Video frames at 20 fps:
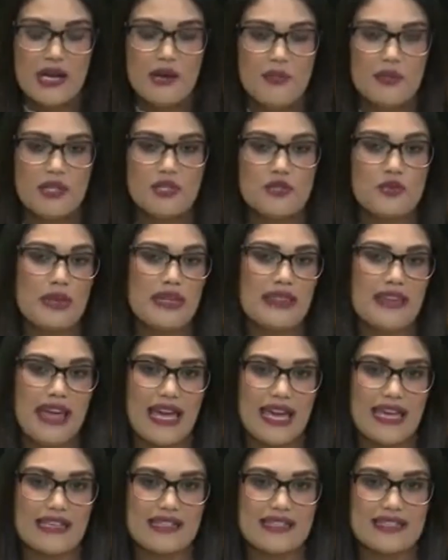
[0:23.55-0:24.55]
between the
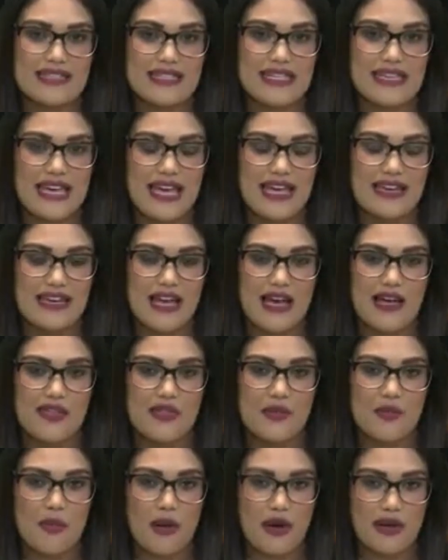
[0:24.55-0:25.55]
ANC and
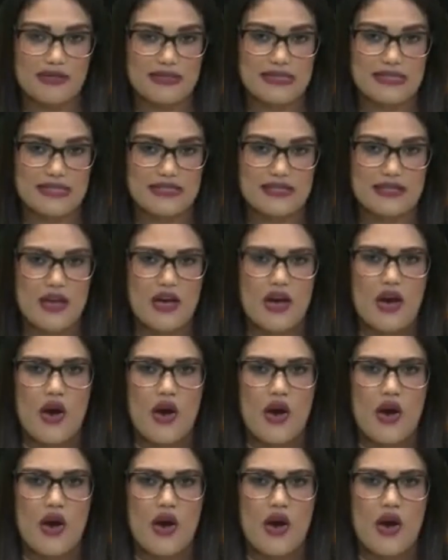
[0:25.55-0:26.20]
other parties,